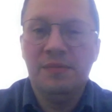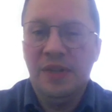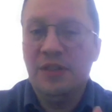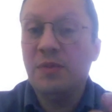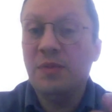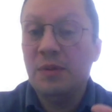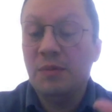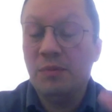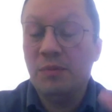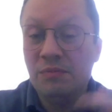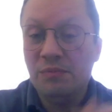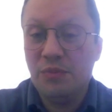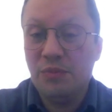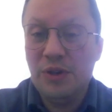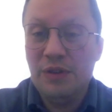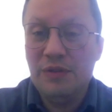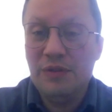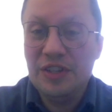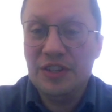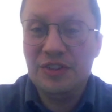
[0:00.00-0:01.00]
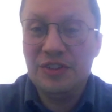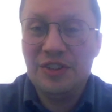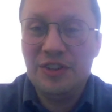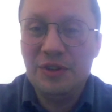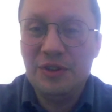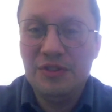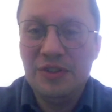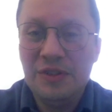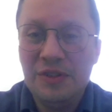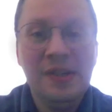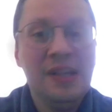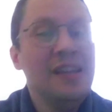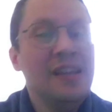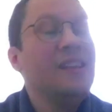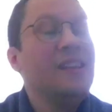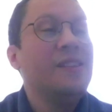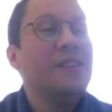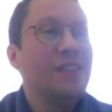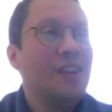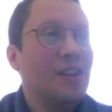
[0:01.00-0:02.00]
that's my previous institution.
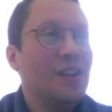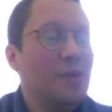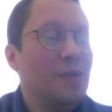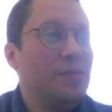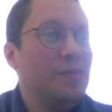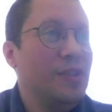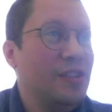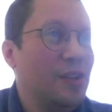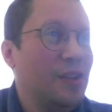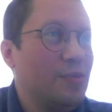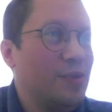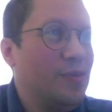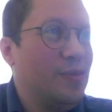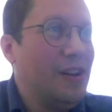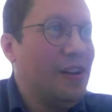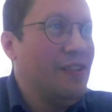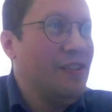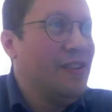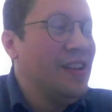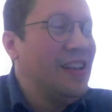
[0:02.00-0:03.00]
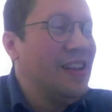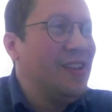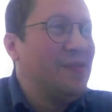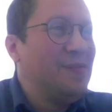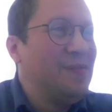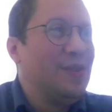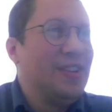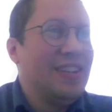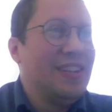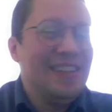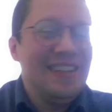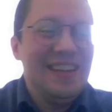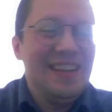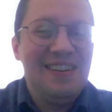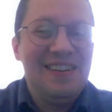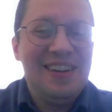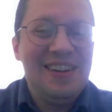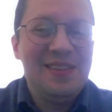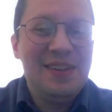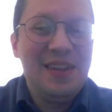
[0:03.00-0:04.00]
Talk about being unprepared. Position
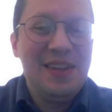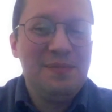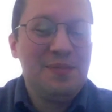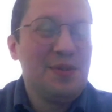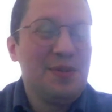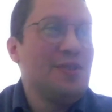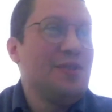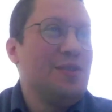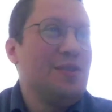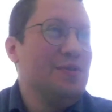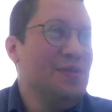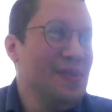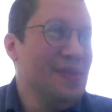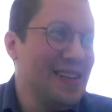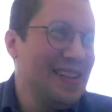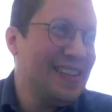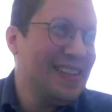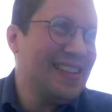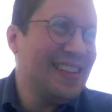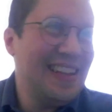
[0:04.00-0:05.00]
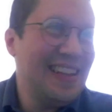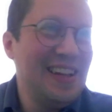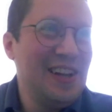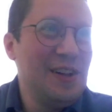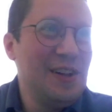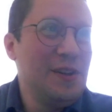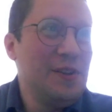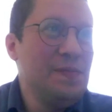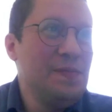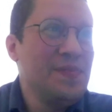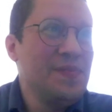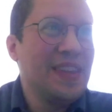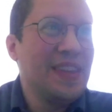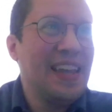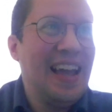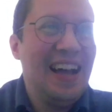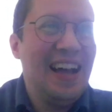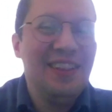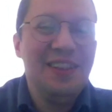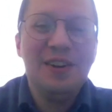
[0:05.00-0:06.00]
here at Purdue. Uh,
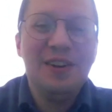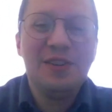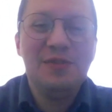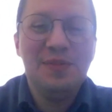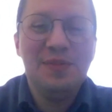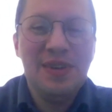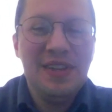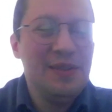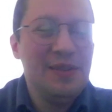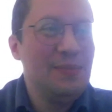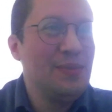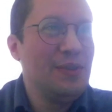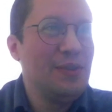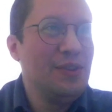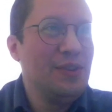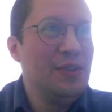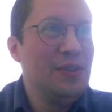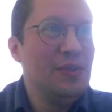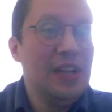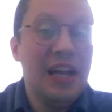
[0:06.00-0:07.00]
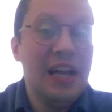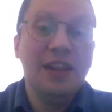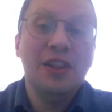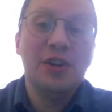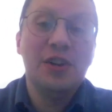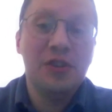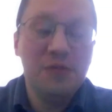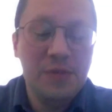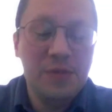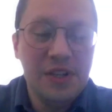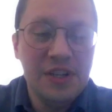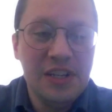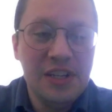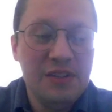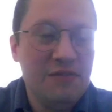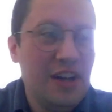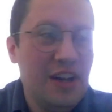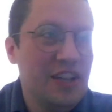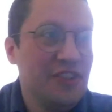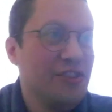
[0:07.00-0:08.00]
how long you've been at Purdue and how long you've been an
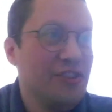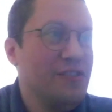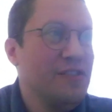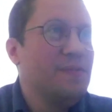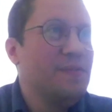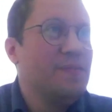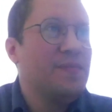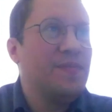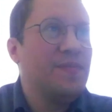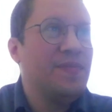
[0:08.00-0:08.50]
advisor?